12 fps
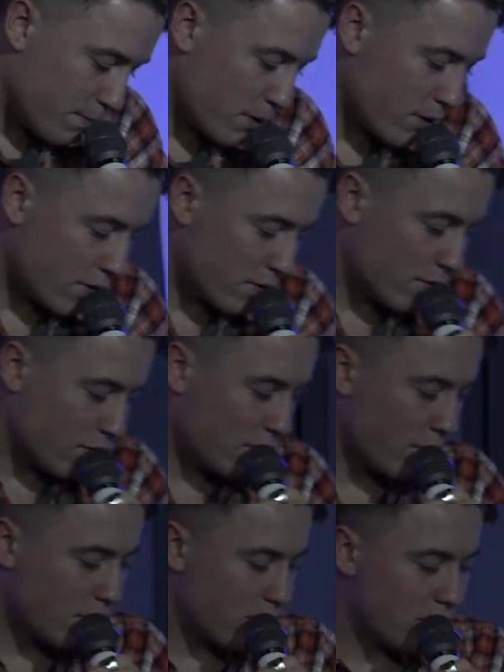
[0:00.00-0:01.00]
But
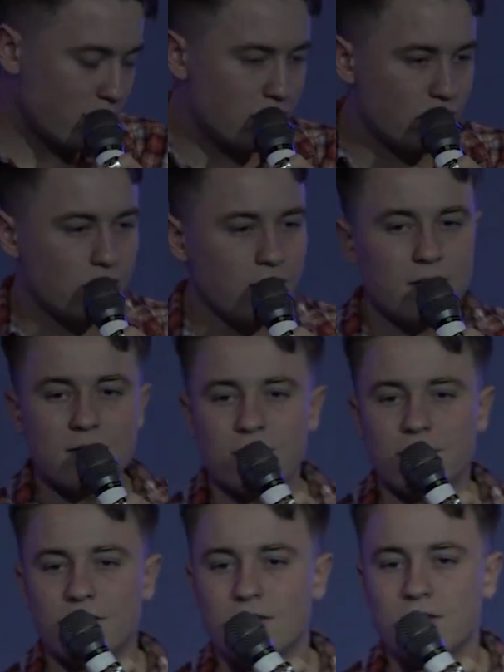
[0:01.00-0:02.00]

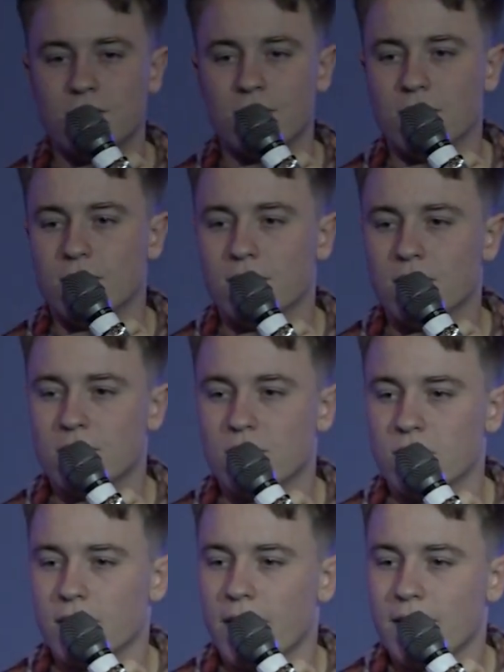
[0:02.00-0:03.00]
Jesus didn't
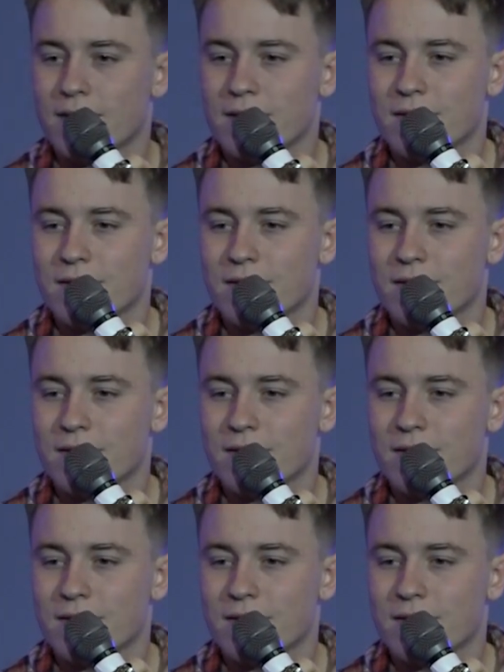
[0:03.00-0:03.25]
do that.